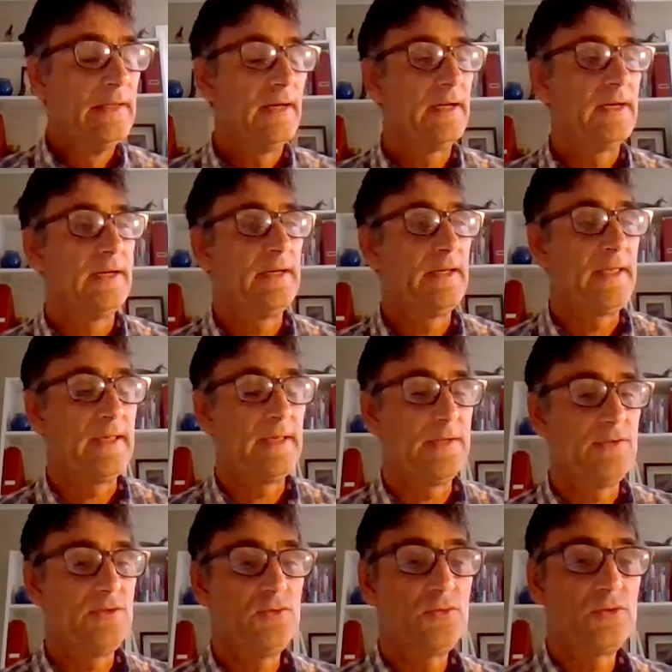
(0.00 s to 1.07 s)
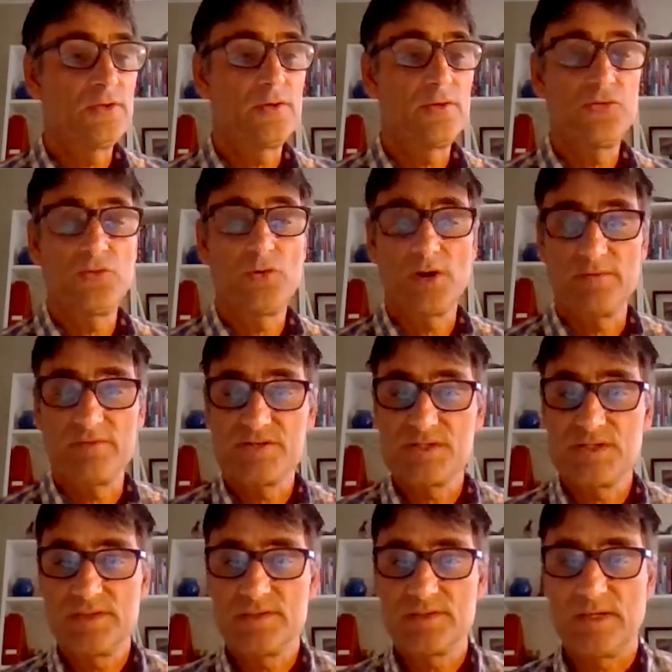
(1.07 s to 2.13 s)
and you could also harvest
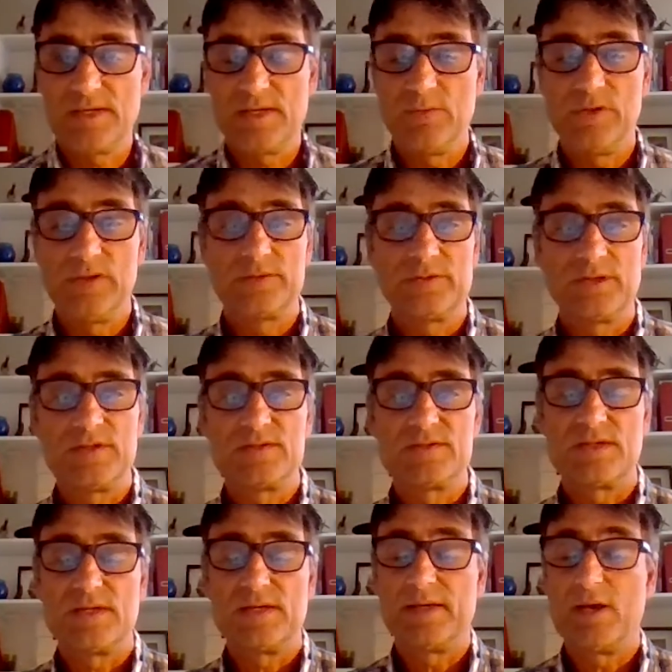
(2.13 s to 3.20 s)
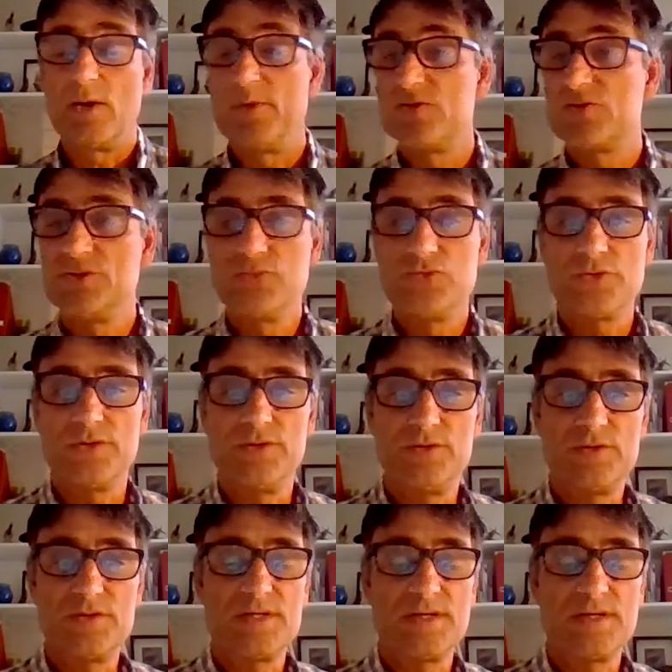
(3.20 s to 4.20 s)
it, and we looked at how much nutrient you could